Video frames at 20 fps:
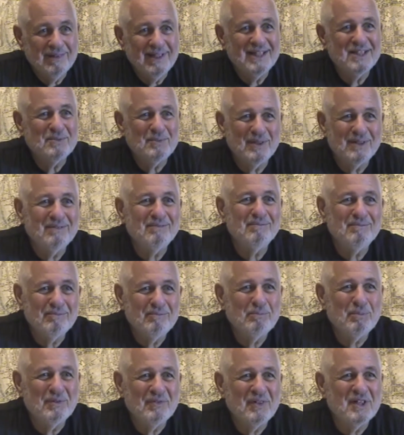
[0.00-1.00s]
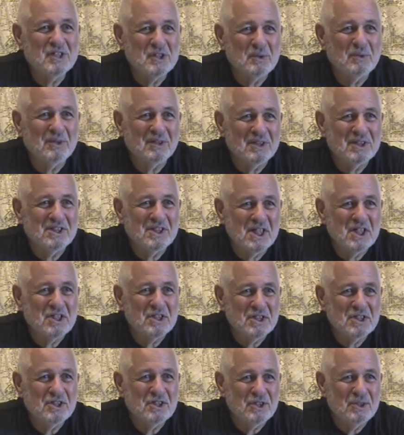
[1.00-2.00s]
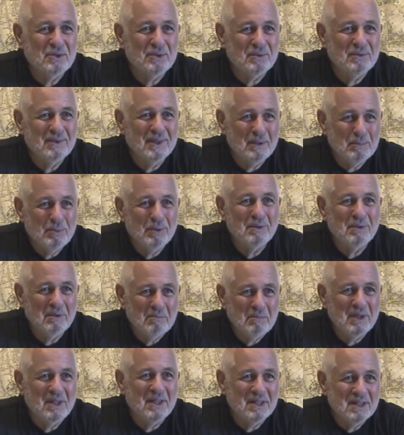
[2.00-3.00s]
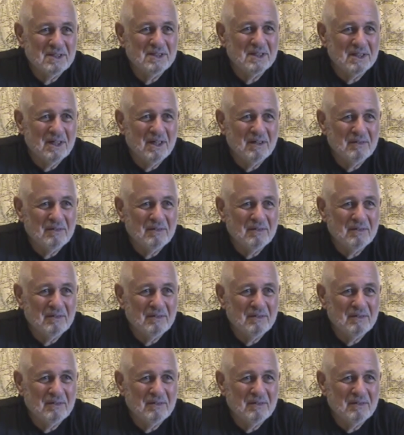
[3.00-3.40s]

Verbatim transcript: That's what professional organizations do. They put on meetings and